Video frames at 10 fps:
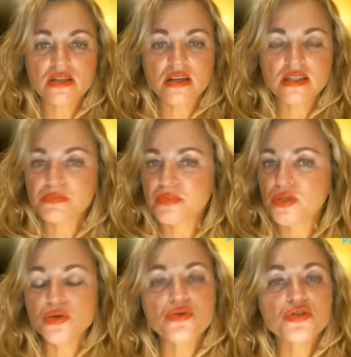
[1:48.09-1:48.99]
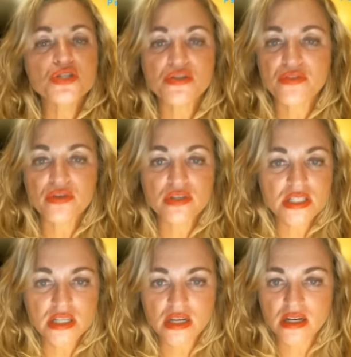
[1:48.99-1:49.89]
a huge different
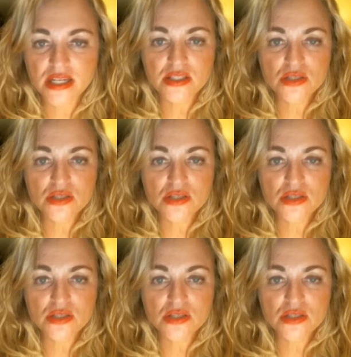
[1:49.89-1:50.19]
sign.